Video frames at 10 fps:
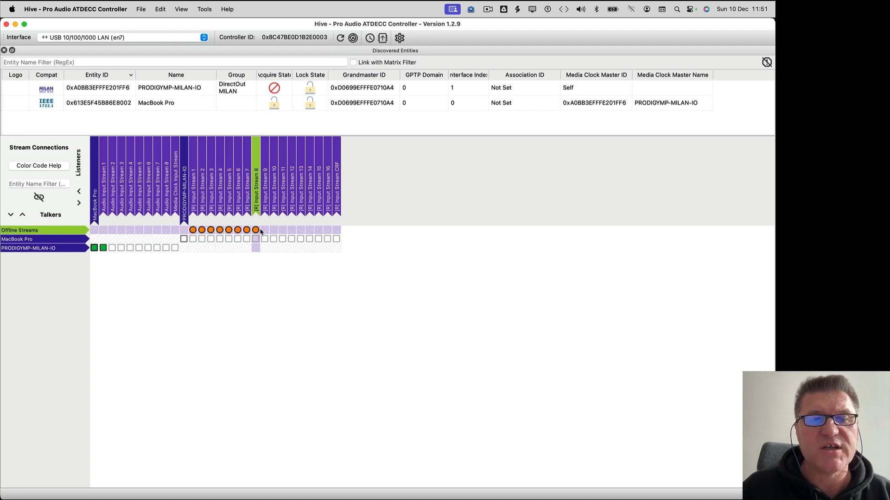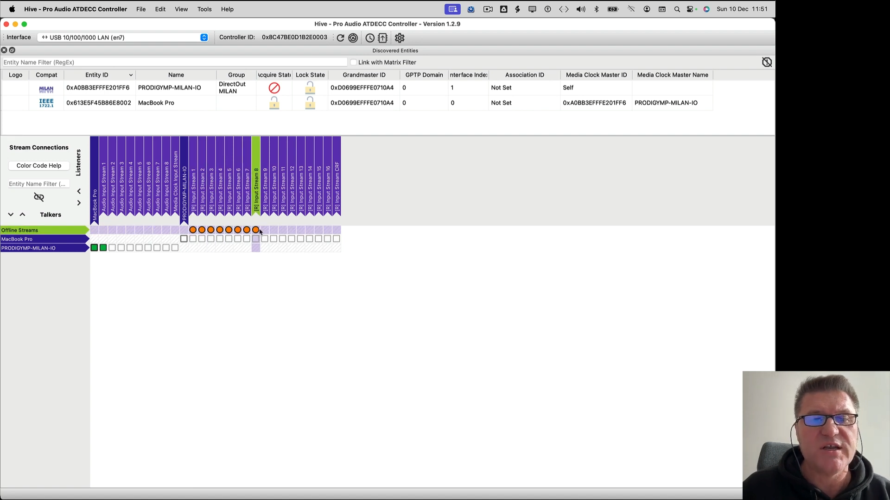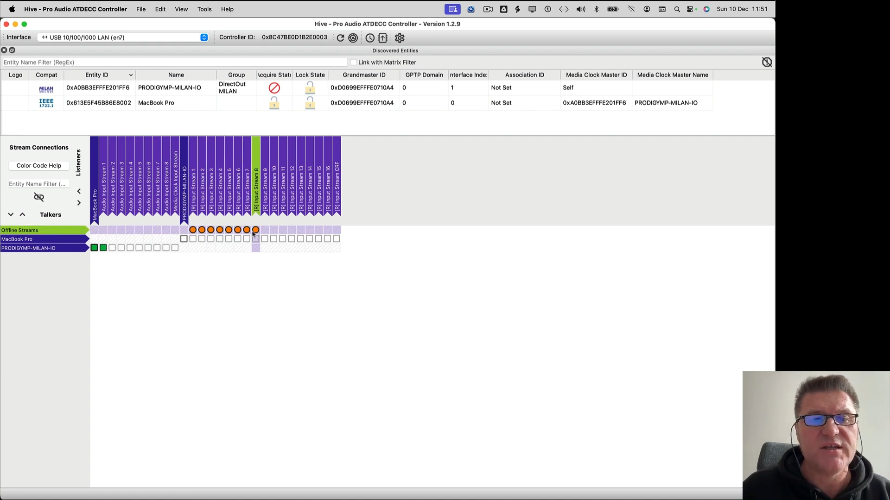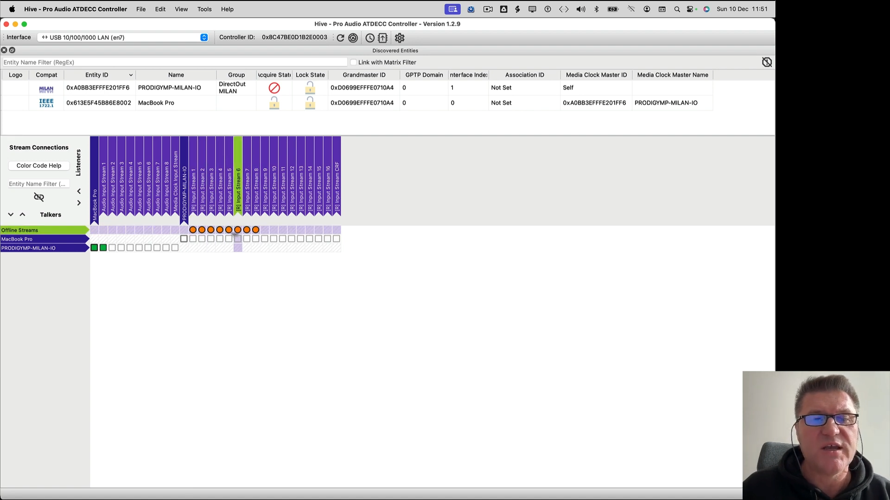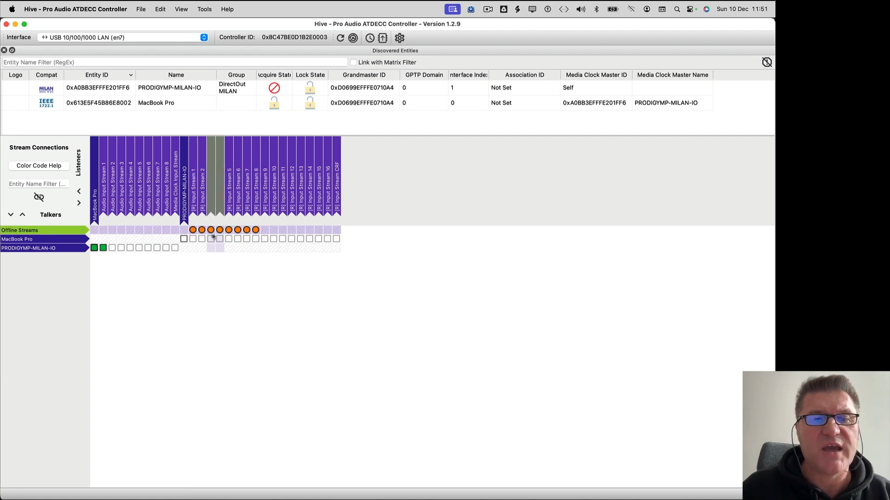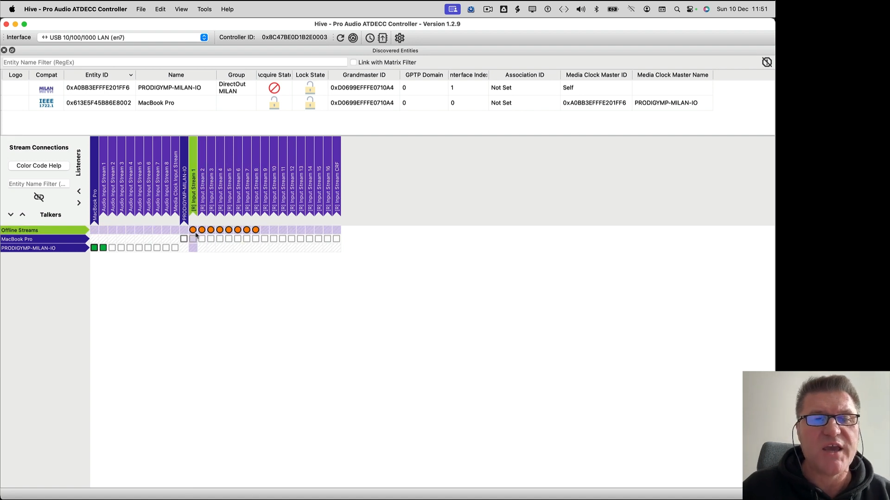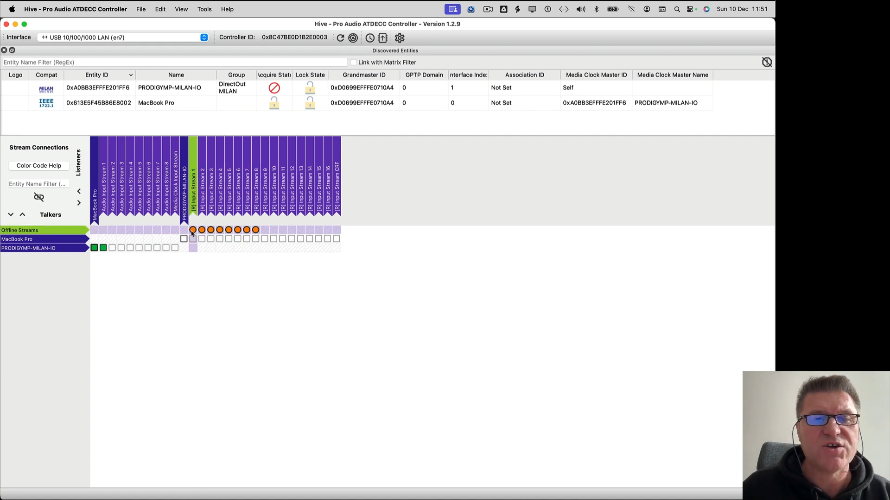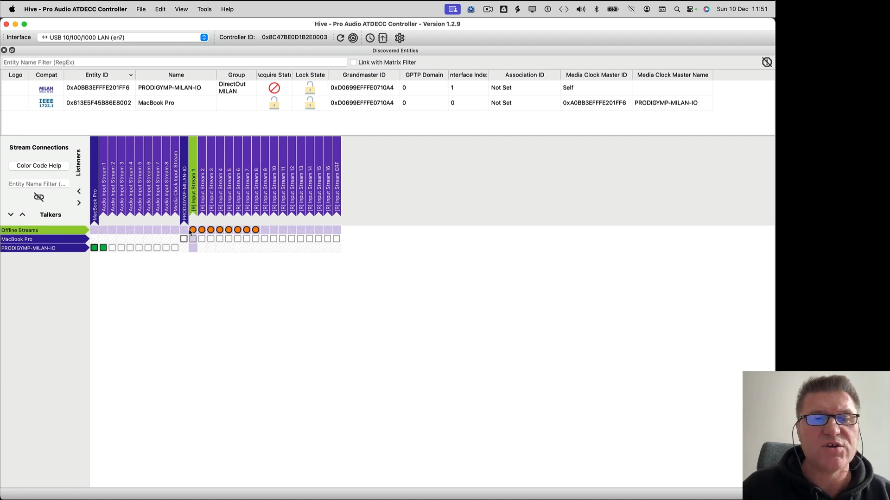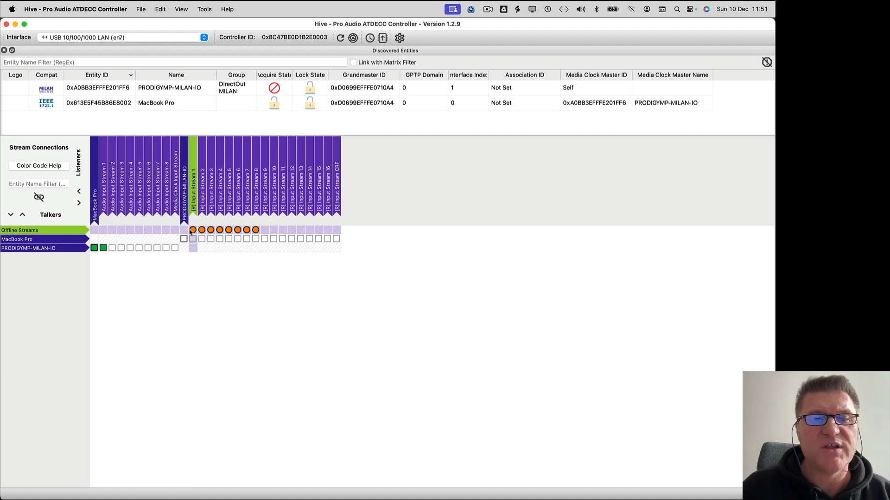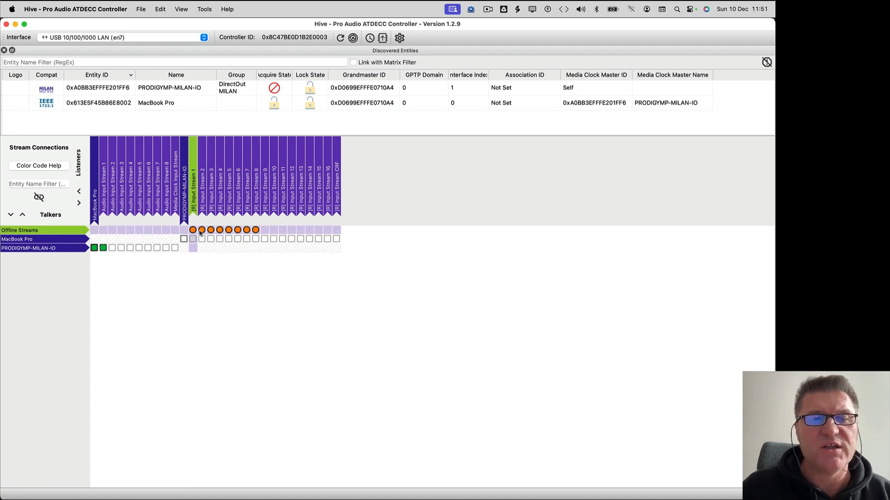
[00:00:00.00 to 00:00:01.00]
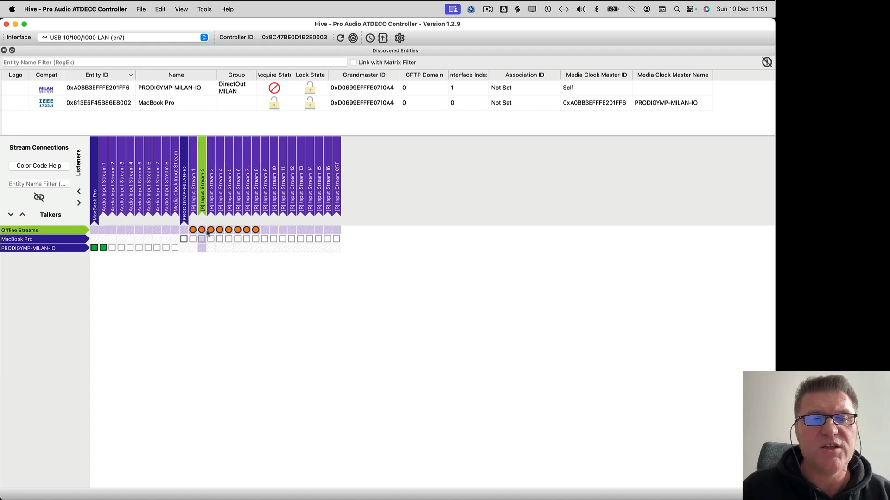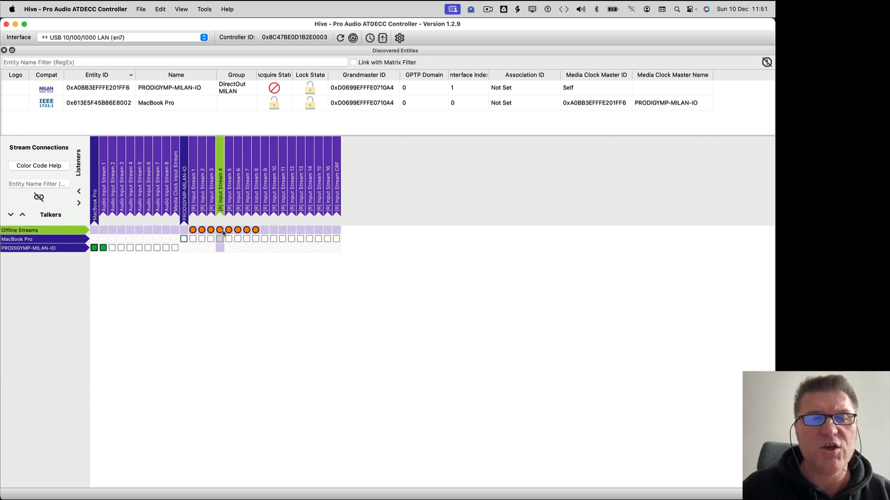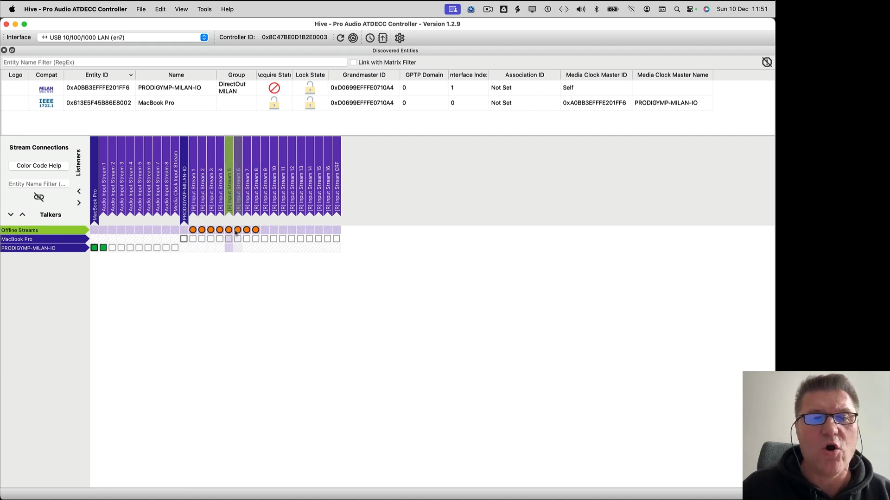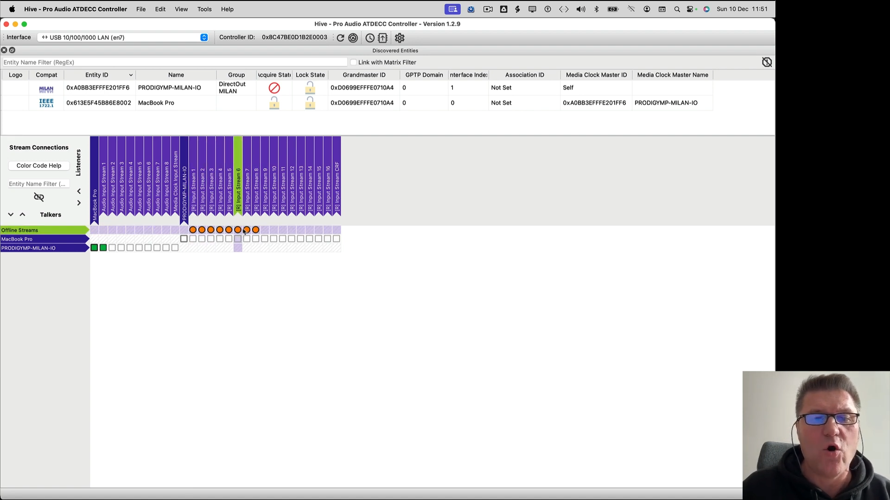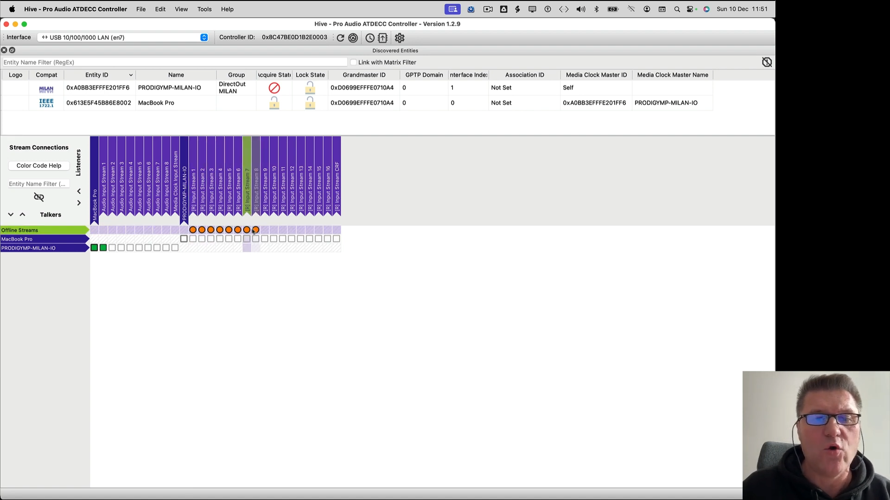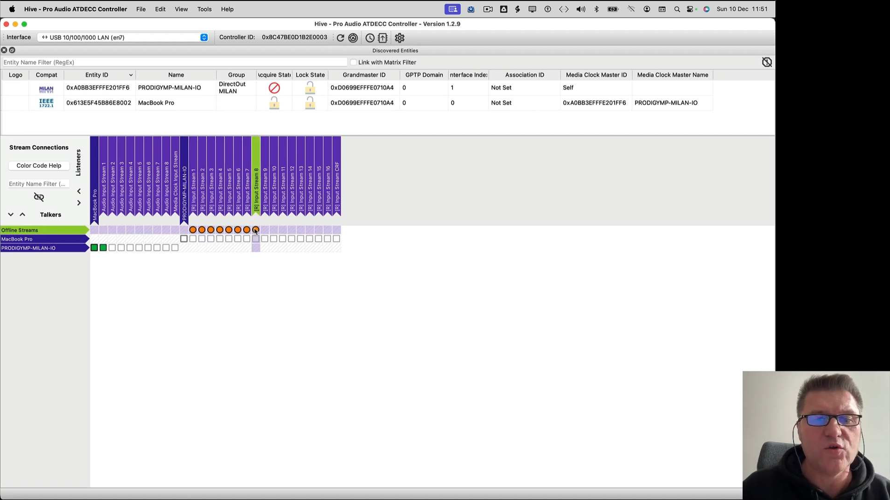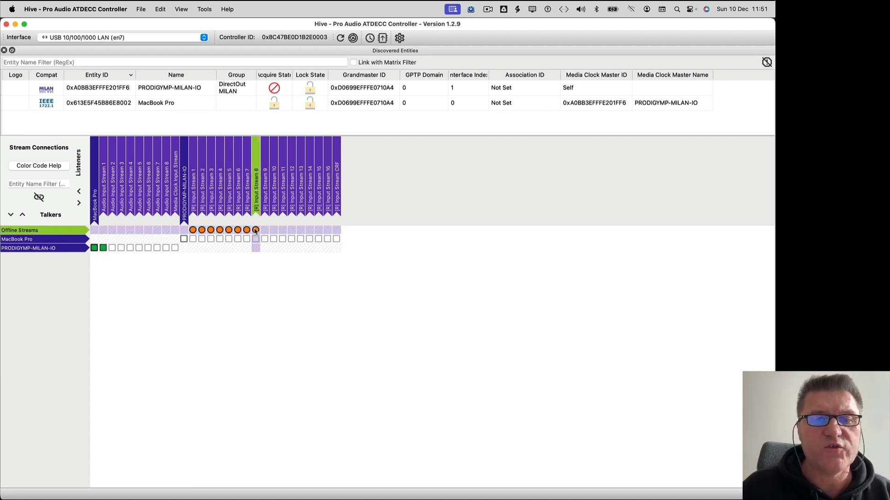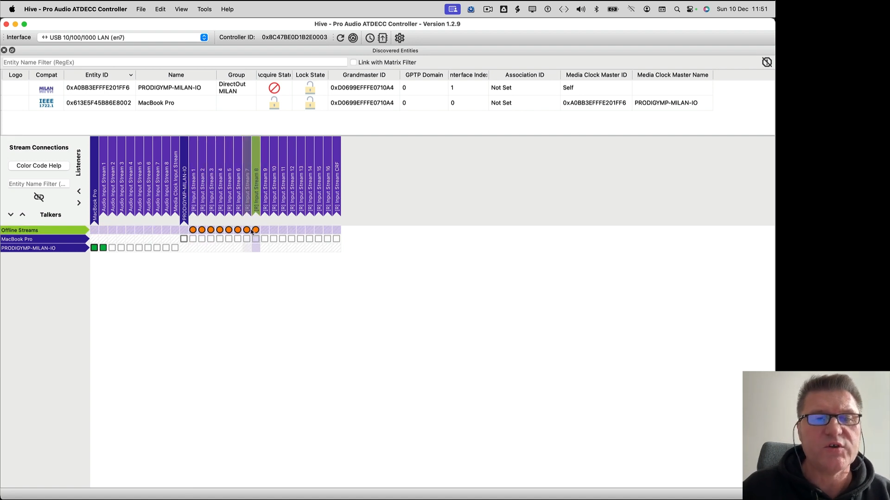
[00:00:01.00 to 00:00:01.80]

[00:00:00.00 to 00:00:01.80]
indication that the old